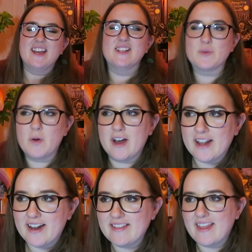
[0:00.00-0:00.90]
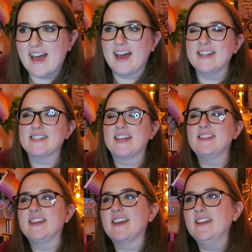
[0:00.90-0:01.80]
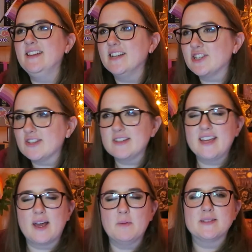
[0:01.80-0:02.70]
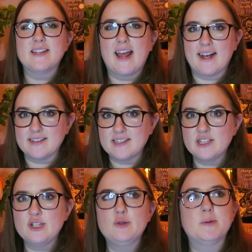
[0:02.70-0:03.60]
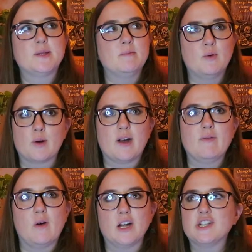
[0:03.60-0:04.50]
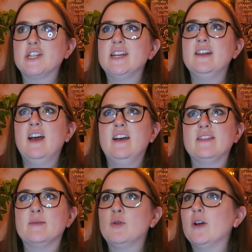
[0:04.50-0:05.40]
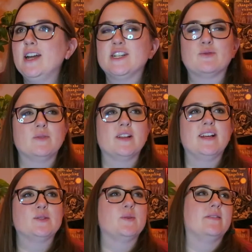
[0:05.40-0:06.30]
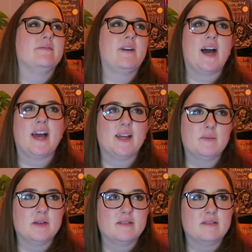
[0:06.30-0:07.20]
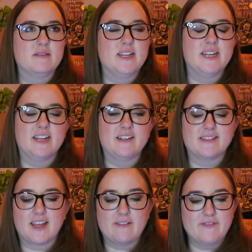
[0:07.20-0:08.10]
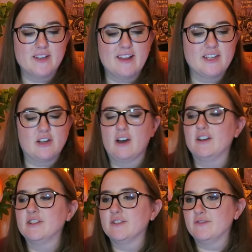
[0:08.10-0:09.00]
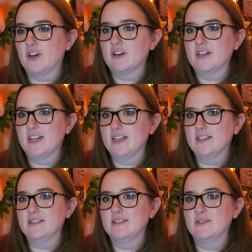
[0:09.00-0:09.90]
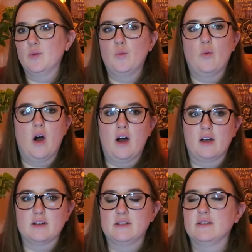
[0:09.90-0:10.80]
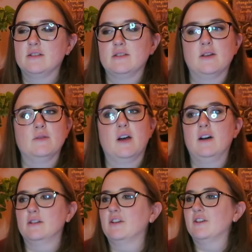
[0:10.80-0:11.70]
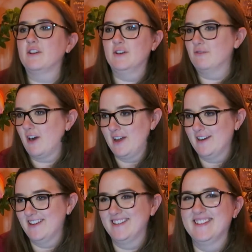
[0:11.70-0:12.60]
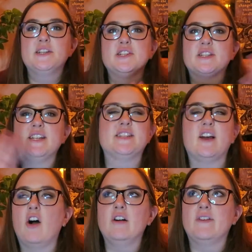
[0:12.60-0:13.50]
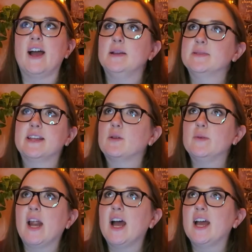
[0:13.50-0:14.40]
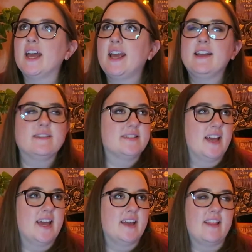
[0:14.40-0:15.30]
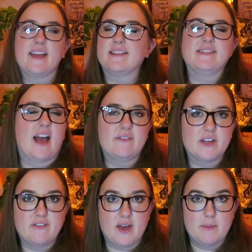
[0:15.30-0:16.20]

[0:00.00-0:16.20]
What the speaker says: is one that I think initially I wasn't as into, but the more I've watched it, the more I just realize what a vibe it is. Like, I feel like Daughters of Darkness walked so the hunger could run. But it's just, it's all vibes. Like, when I say like sapphic